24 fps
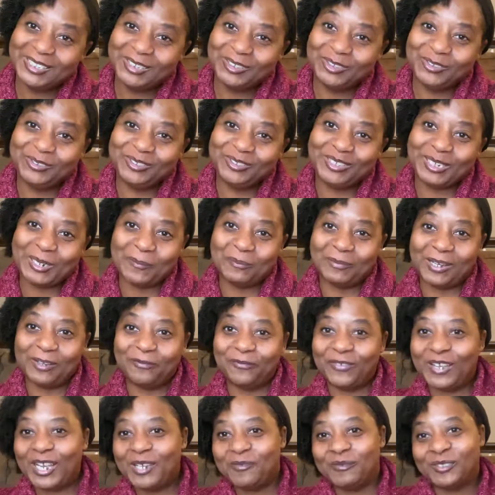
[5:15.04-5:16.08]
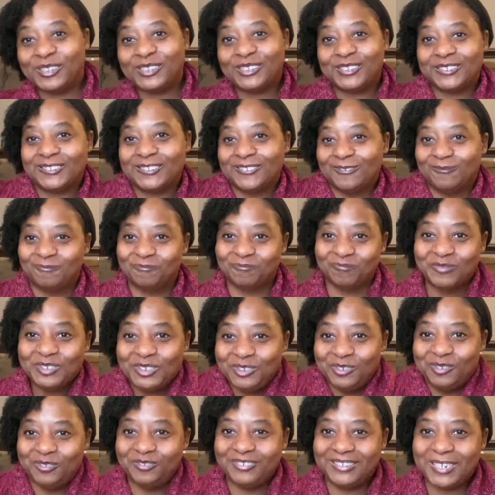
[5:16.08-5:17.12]
you get my favorites.
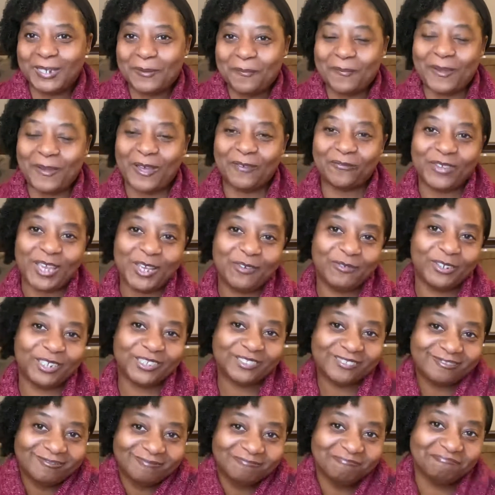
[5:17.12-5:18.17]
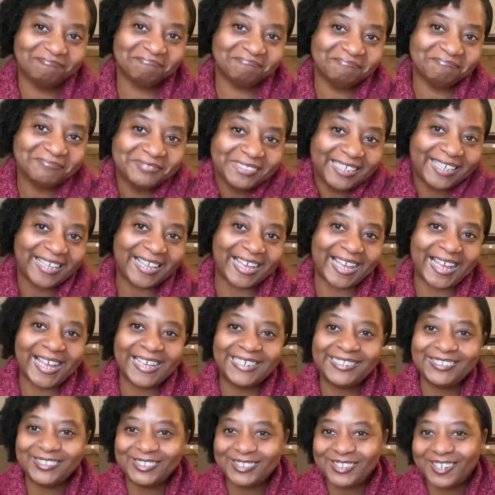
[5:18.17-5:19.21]
You get my favorites.
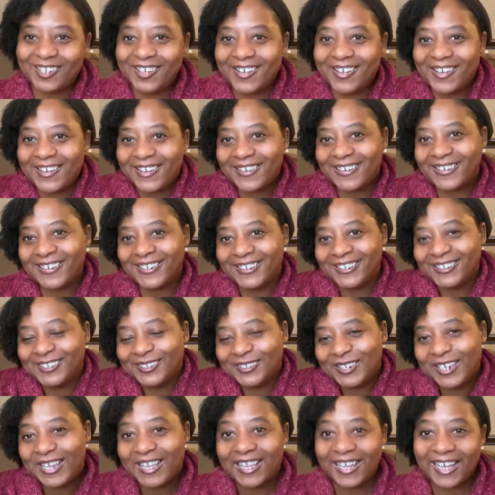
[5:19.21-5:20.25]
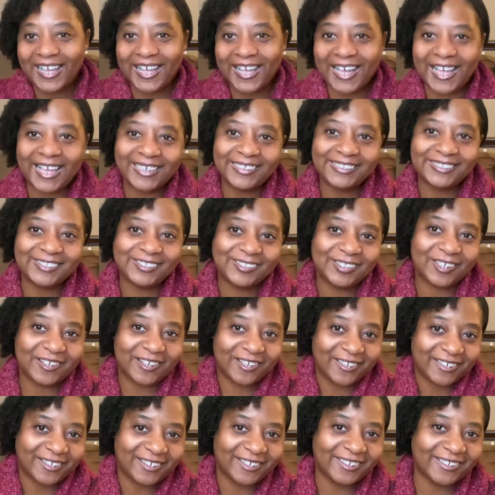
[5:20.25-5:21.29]
Ice Yarn, Ice
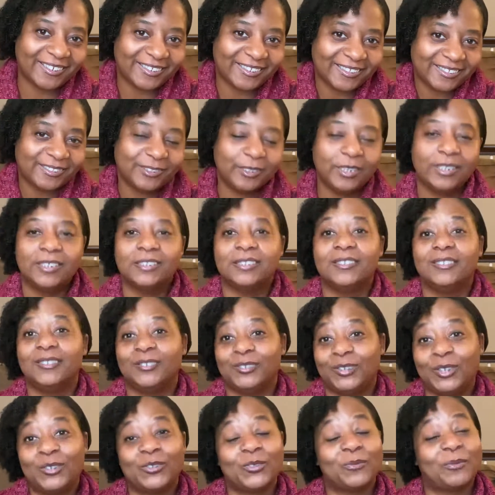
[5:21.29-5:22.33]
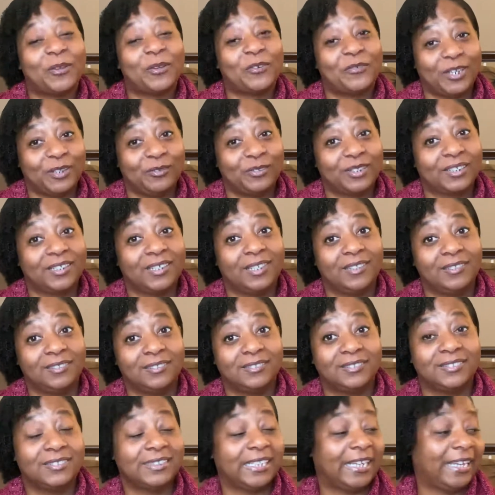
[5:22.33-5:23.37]
Yarn. Those are my favorite
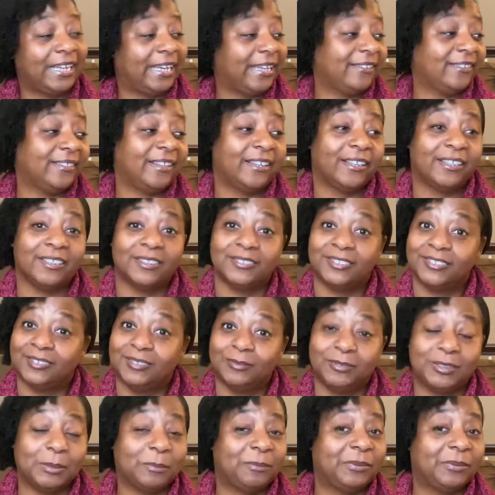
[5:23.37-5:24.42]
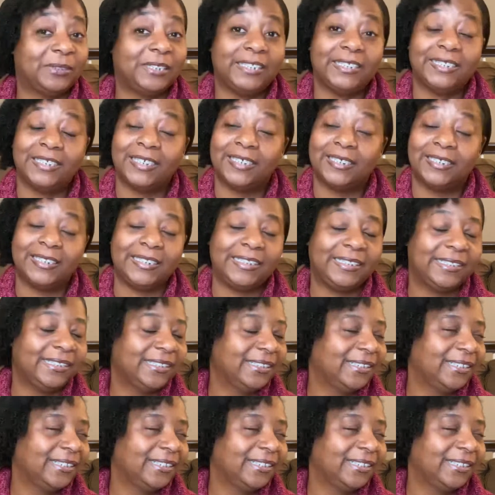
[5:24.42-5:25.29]
colors. And the bling, honey,